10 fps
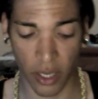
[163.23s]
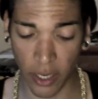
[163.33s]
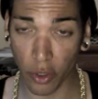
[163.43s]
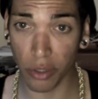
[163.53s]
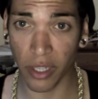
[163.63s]

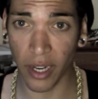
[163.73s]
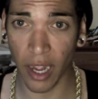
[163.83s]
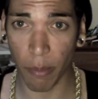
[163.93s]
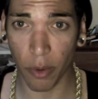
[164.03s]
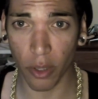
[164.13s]
Interesting
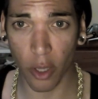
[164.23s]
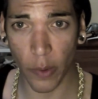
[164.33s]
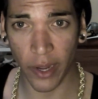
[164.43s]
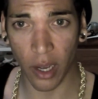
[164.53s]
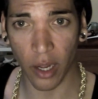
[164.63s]
couple
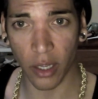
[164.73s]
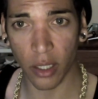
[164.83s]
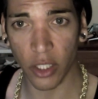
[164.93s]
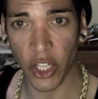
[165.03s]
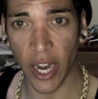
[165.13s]
going on.
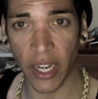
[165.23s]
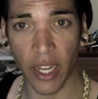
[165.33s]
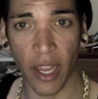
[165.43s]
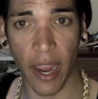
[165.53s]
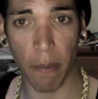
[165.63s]

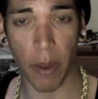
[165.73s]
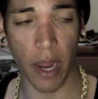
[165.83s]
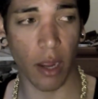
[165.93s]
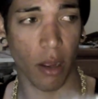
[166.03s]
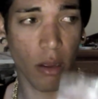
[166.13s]
SHINee,
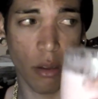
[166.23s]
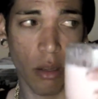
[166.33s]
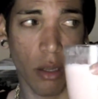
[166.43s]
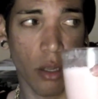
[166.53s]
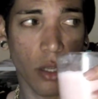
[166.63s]
A-Pink,
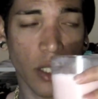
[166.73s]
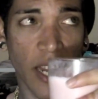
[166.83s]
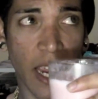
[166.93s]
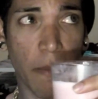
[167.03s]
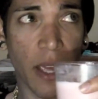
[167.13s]

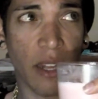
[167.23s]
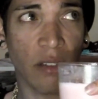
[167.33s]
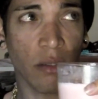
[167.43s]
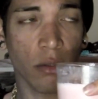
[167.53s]
Taemin.